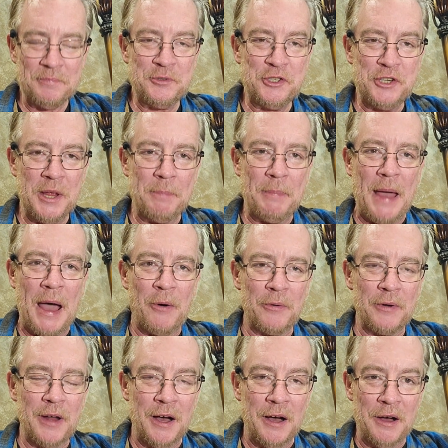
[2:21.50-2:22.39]
chip
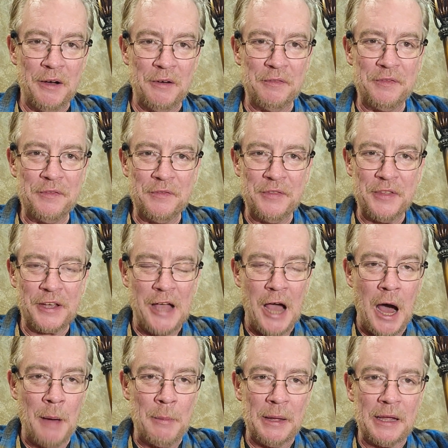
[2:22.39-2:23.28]
out of the
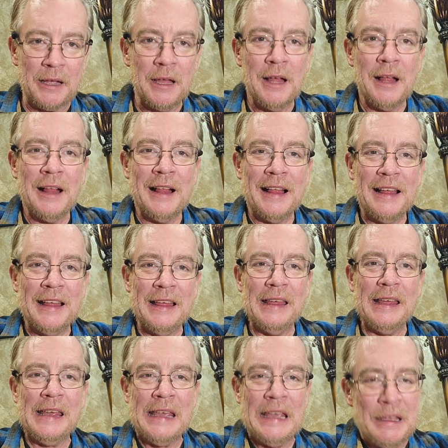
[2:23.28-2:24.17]
comic,
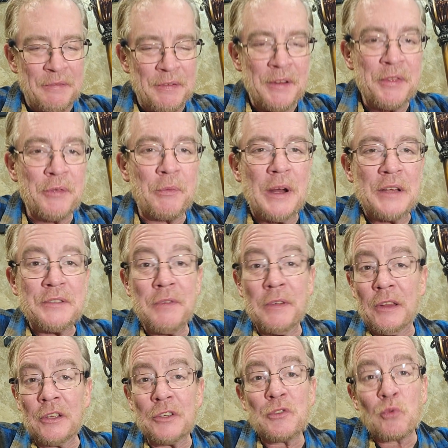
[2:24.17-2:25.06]
even if the rest
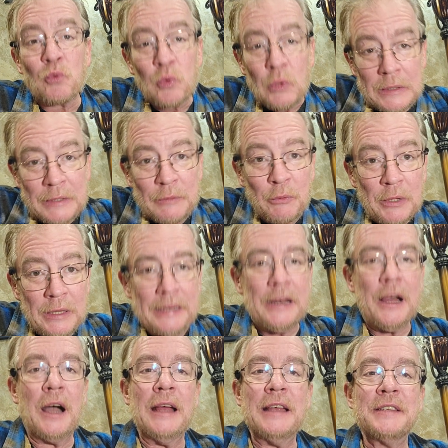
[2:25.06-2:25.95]
of it looks really, really
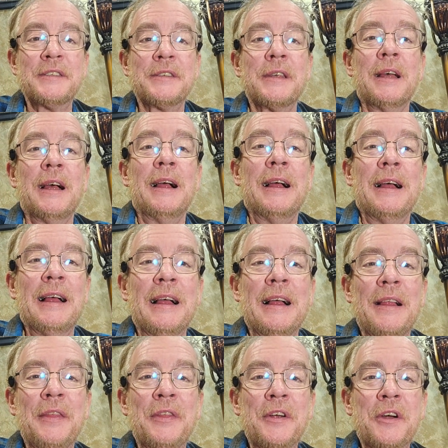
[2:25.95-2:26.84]
nice,
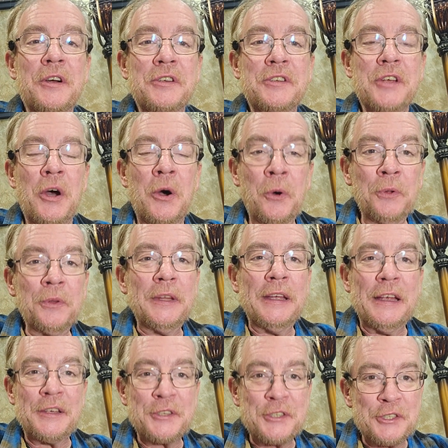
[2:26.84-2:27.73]
there's
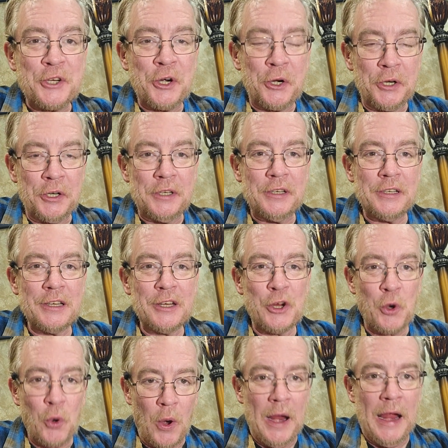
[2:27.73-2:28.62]
only a certain
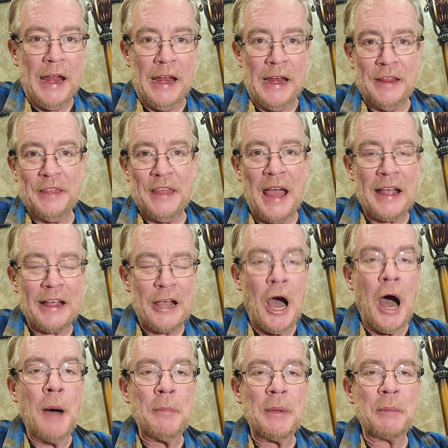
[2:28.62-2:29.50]
grade that
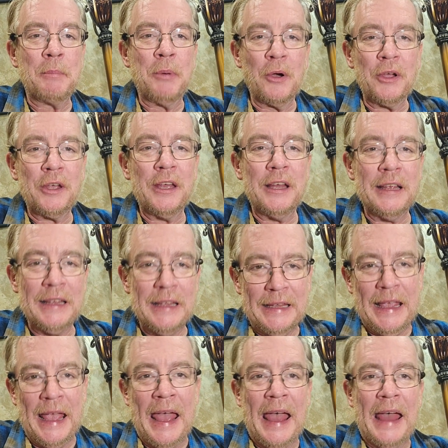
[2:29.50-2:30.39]
comic book can
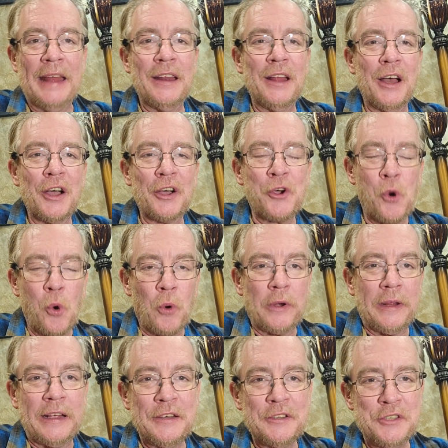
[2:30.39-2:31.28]
get
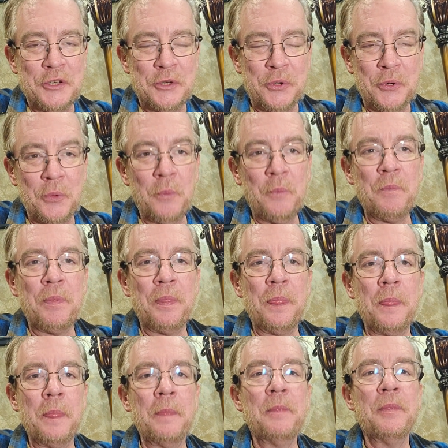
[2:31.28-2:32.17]
according to
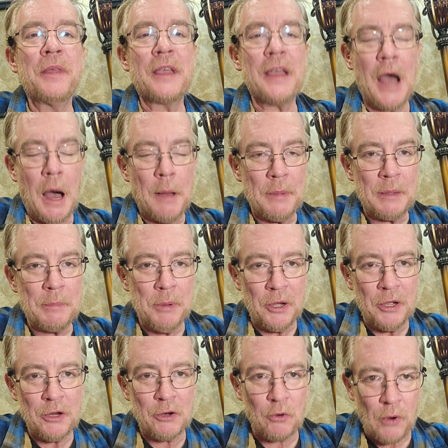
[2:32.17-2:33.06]
the comic
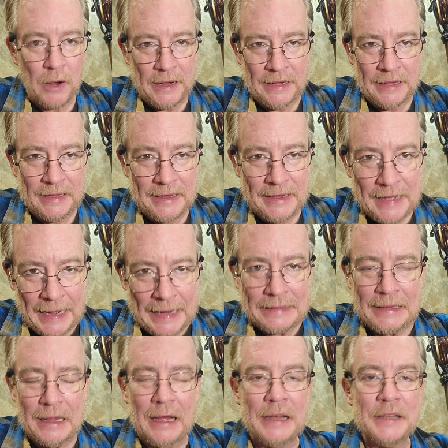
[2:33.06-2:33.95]
book grading
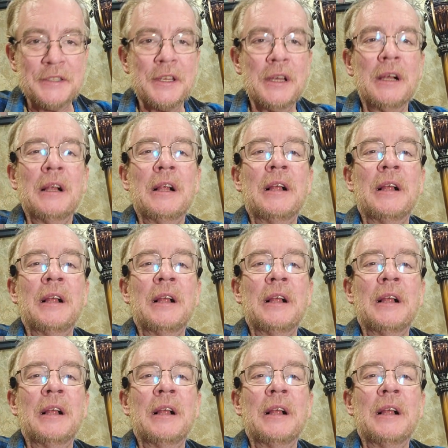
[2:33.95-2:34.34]
guidelines.